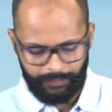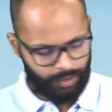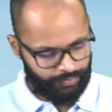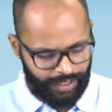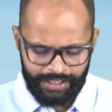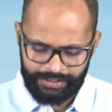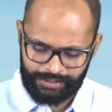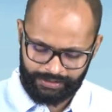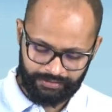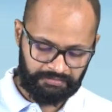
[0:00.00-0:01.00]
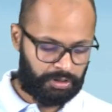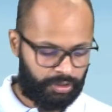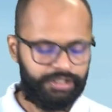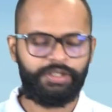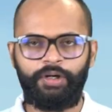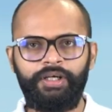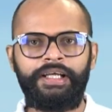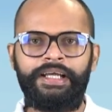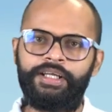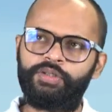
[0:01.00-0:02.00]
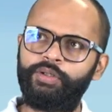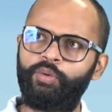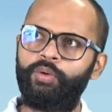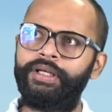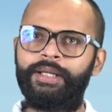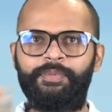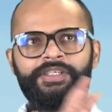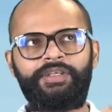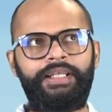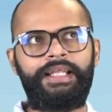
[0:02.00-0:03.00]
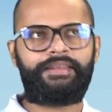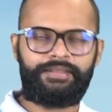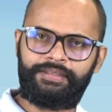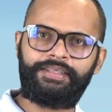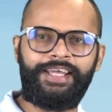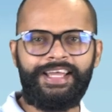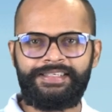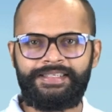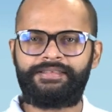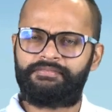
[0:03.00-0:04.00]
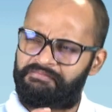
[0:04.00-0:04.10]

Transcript: All right. Good, good. So it only depends on length. Yes.